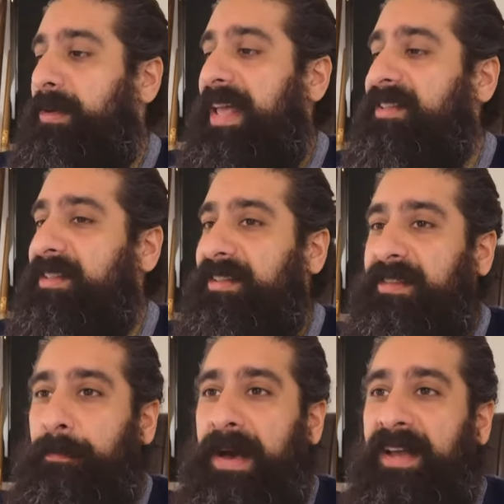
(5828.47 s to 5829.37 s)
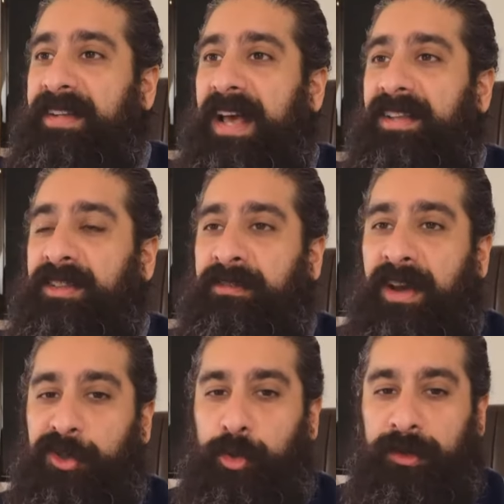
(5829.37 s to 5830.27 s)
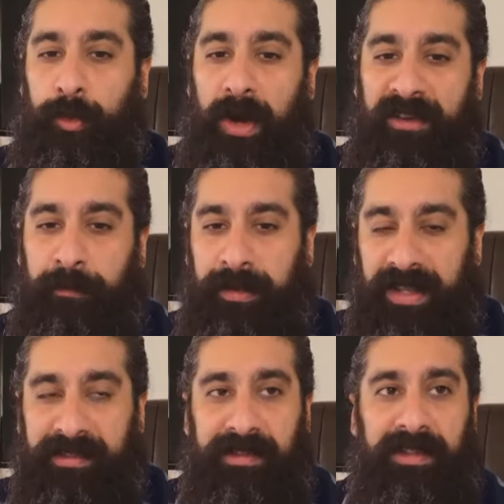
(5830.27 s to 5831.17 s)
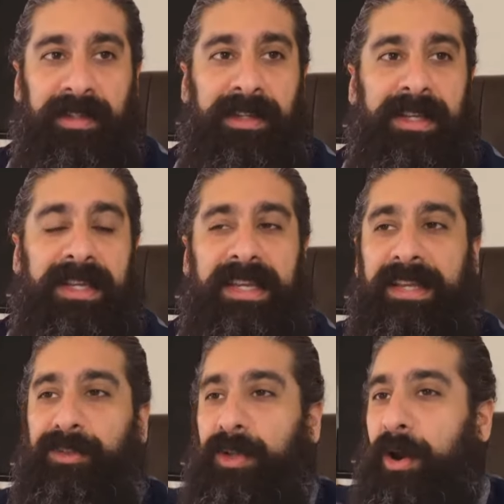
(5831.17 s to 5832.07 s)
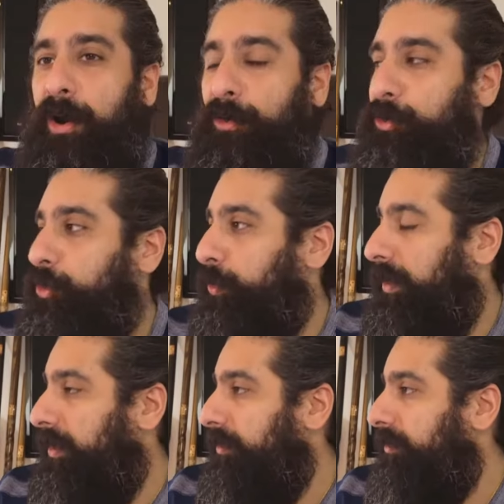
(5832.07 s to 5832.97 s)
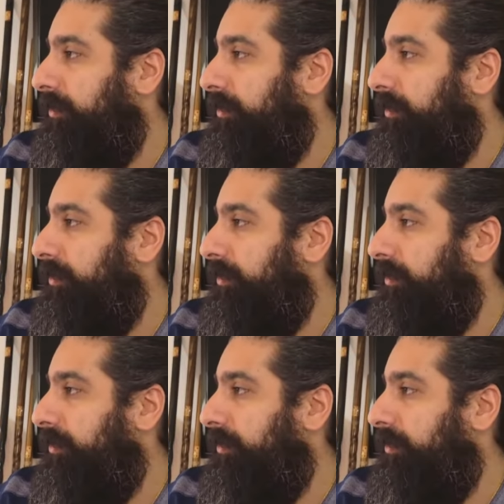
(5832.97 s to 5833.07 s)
Blessed is the man that has a virtuous wife. Blessed is Yahoshua